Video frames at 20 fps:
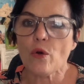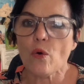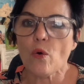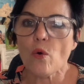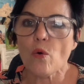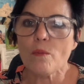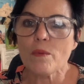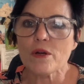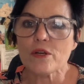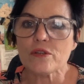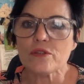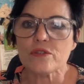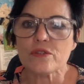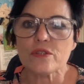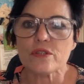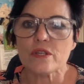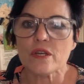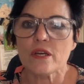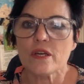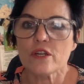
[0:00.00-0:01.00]

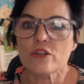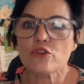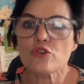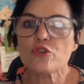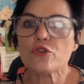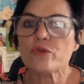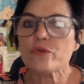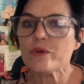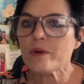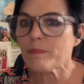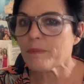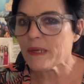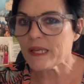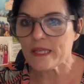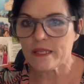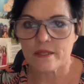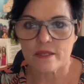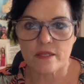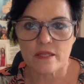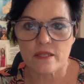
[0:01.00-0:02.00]
almost triply
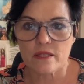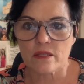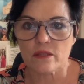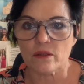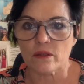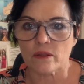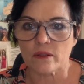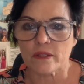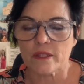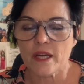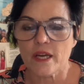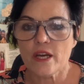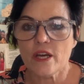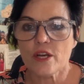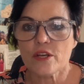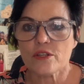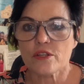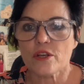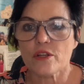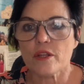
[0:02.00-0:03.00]
distilled.
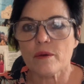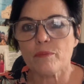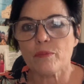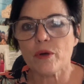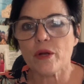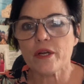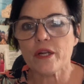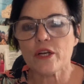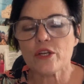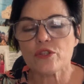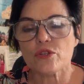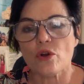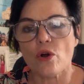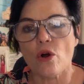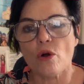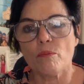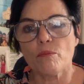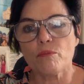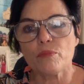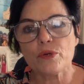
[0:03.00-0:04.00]
So the products
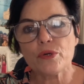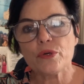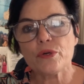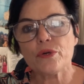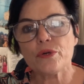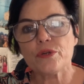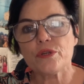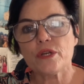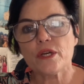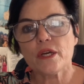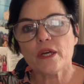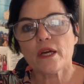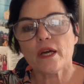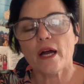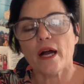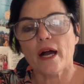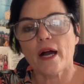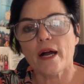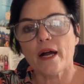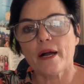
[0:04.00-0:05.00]
are brewed,
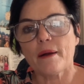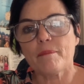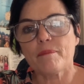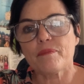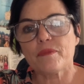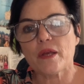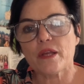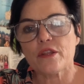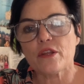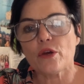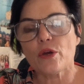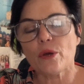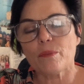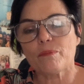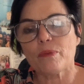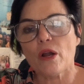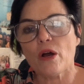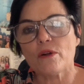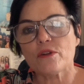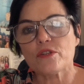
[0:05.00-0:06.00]
the
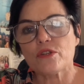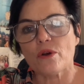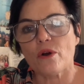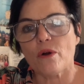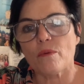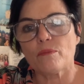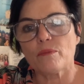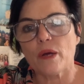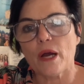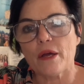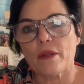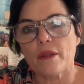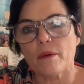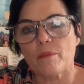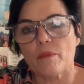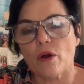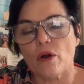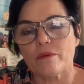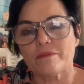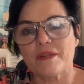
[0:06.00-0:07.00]
plants are
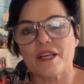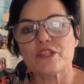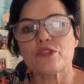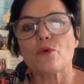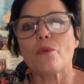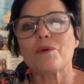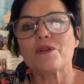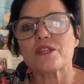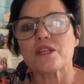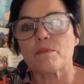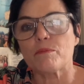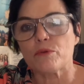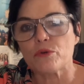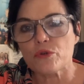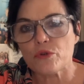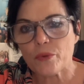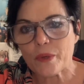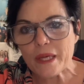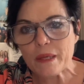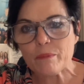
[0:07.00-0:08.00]
there's almost a
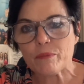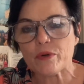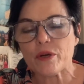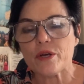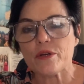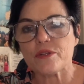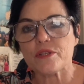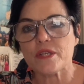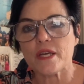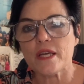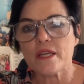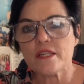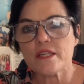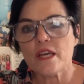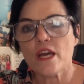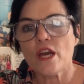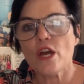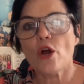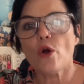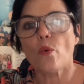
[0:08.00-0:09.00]
brewing process
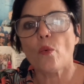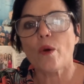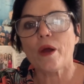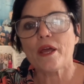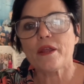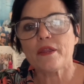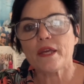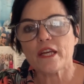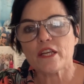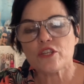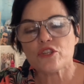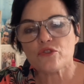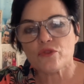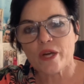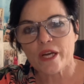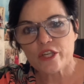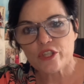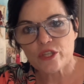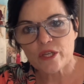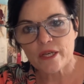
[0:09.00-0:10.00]
where the
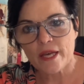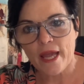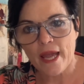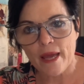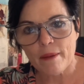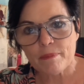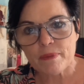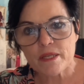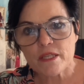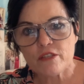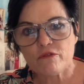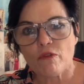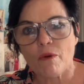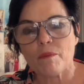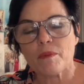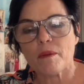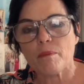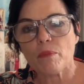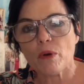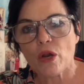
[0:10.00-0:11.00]
extraction happens
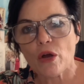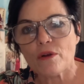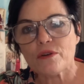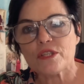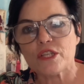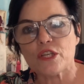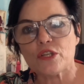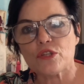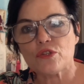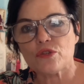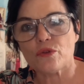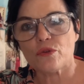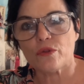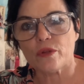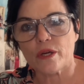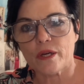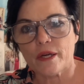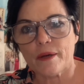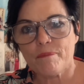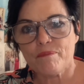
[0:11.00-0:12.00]
from the plant into
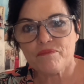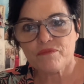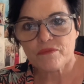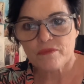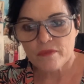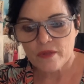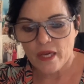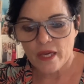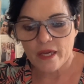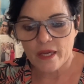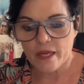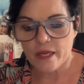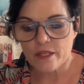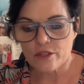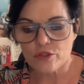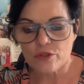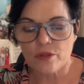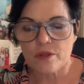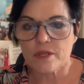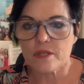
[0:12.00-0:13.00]

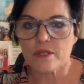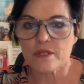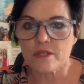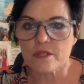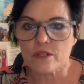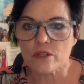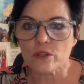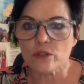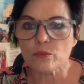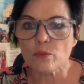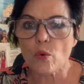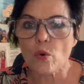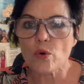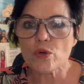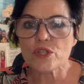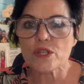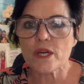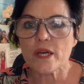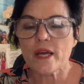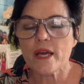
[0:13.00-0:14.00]
the distilled
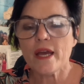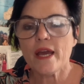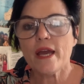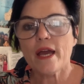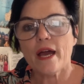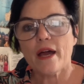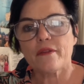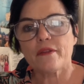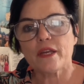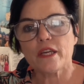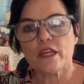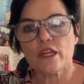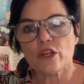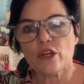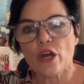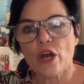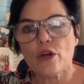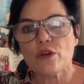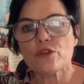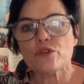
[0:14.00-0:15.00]
water, and then it
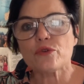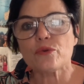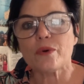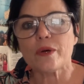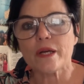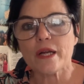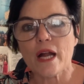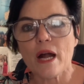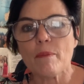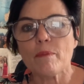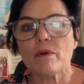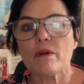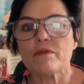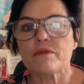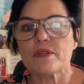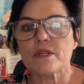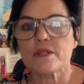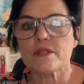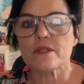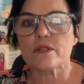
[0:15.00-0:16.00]
goes through a couple of
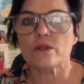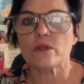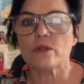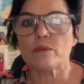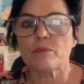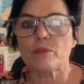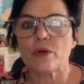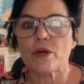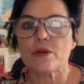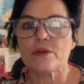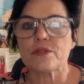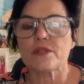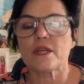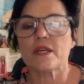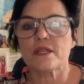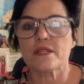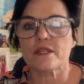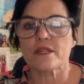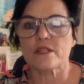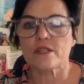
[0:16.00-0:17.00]
distilled
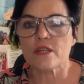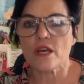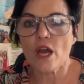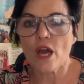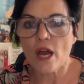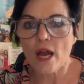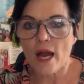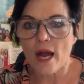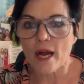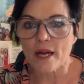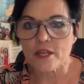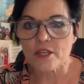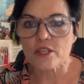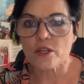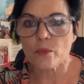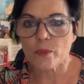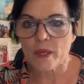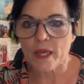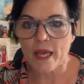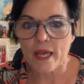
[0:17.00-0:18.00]
processes until
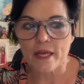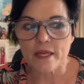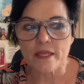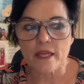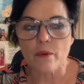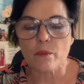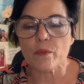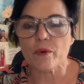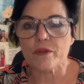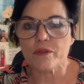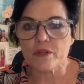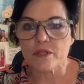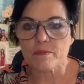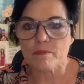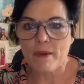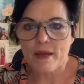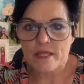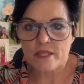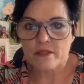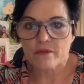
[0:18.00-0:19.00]
we end up with this
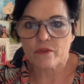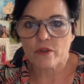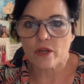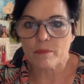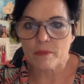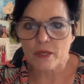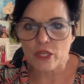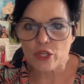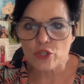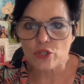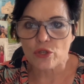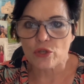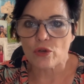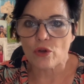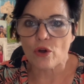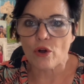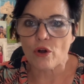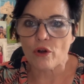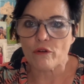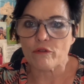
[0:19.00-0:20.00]
massive commixtion
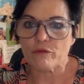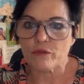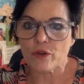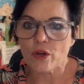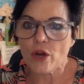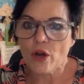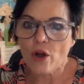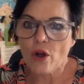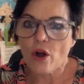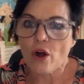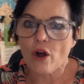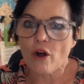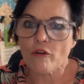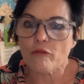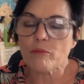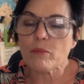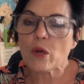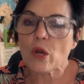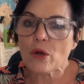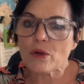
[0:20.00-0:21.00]
of
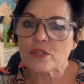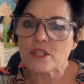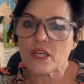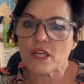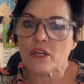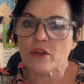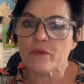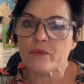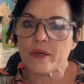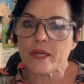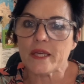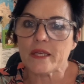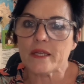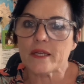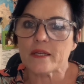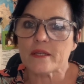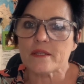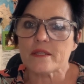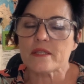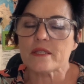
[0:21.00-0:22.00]
plant
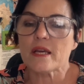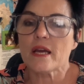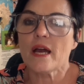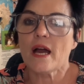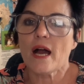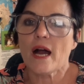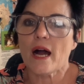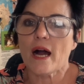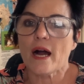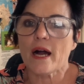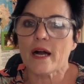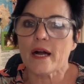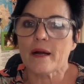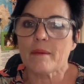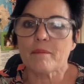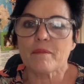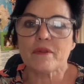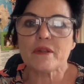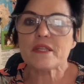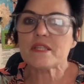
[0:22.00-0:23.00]
ingredients.
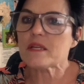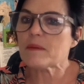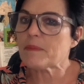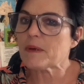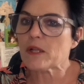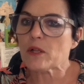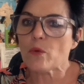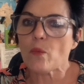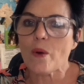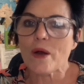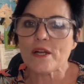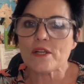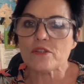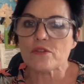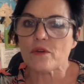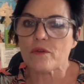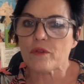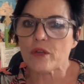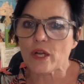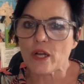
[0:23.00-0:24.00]
The typical ones
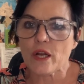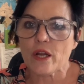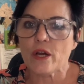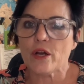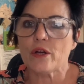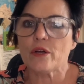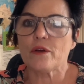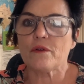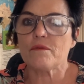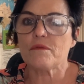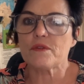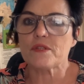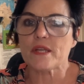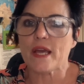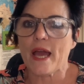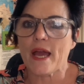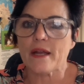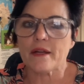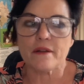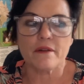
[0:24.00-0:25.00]
are the cloves
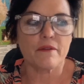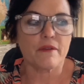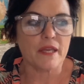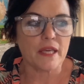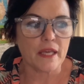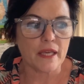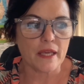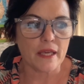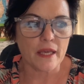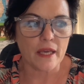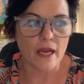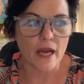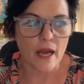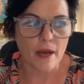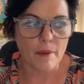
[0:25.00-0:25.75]
and the